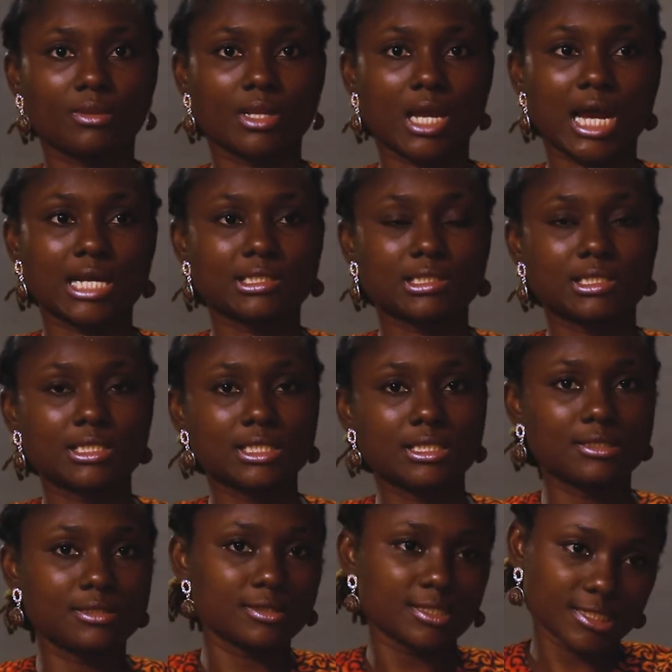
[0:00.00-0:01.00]
and
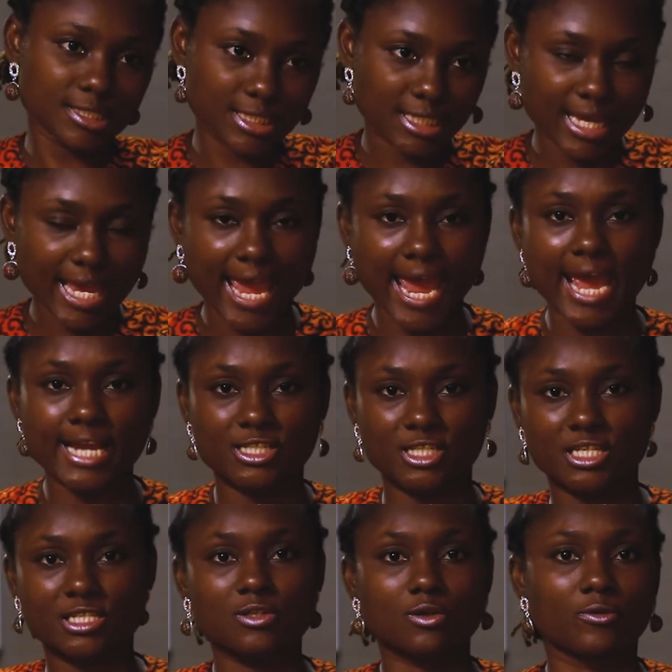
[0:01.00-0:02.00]
the
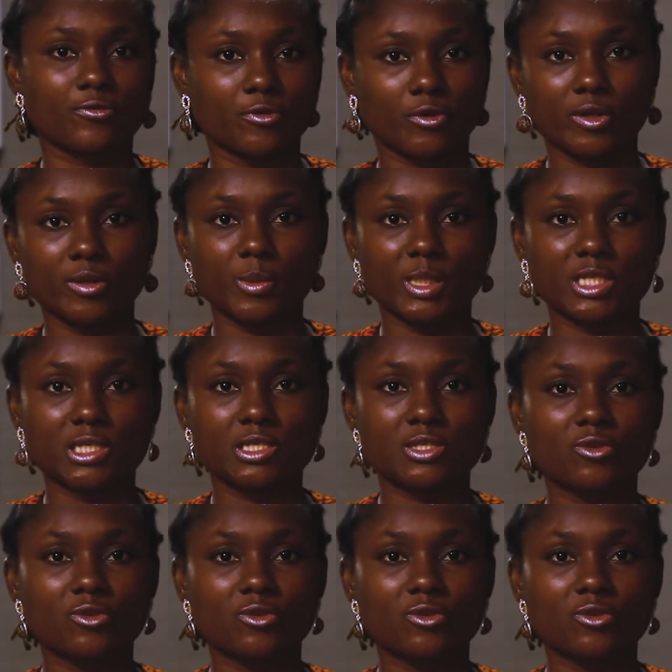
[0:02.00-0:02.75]
edges of your images.